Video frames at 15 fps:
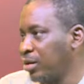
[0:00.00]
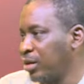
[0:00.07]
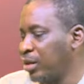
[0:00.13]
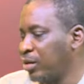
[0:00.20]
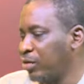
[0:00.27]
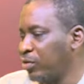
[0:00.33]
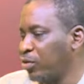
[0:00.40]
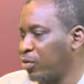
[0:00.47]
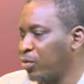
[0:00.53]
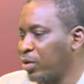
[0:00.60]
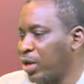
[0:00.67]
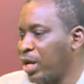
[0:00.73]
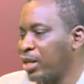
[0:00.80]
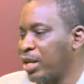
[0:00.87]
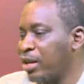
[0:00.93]
You know, so
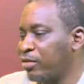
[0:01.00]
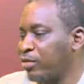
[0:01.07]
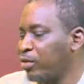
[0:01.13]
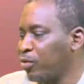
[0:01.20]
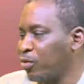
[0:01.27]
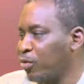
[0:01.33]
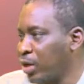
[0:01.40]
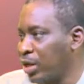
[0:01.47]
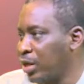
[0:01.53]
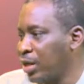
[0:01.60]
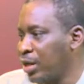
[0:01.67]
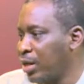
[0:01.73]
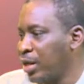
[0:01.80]
yeah, that's not the way.